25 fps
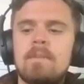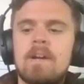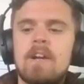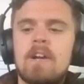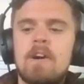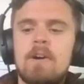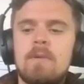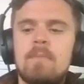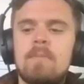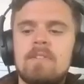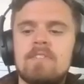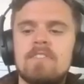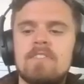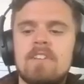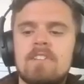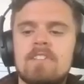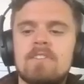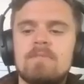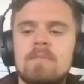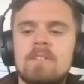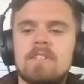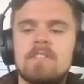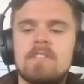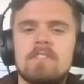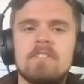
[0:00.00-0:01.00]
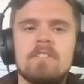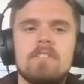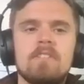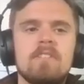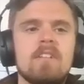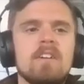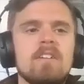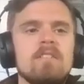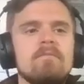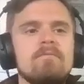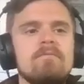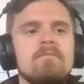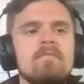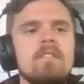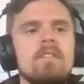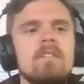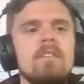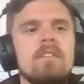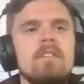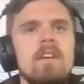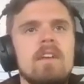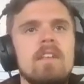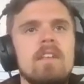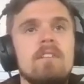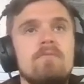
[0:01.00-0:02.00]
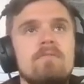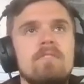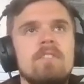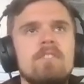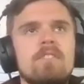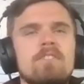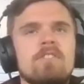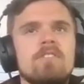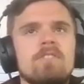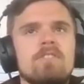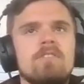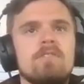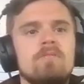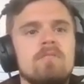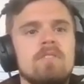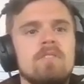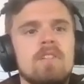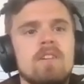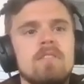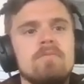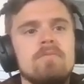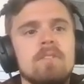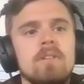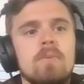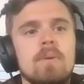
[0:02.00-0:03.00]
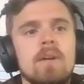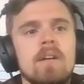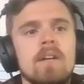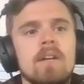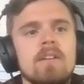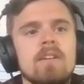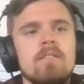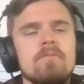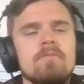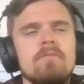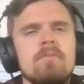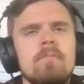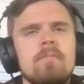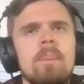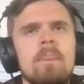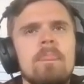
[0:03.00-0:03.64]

my hope is that to make it good enough and to finish it soon enough and quick enough